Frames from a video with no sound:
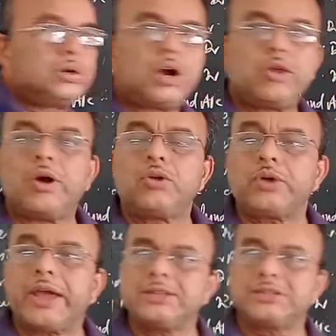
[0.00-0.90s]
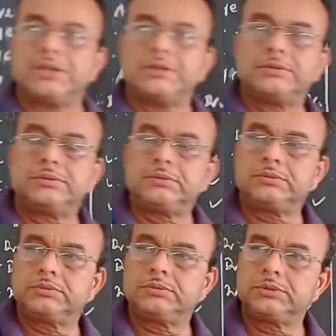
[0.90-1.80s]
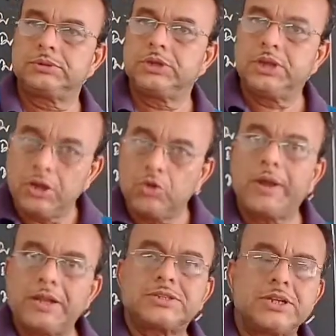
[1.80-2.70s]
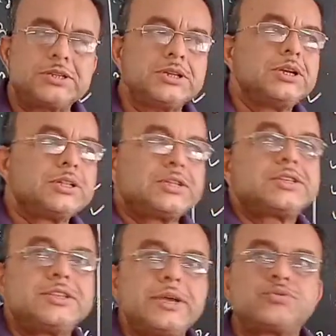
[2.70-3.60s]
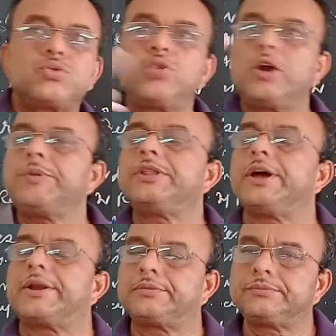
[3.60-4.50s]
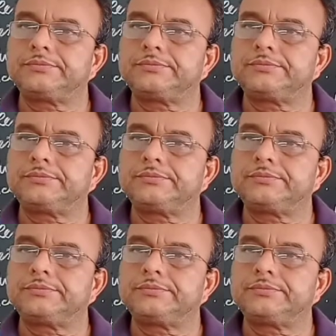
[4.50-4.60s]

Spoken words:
or you have to cancel. In new balance sheets, this reserve should not be there.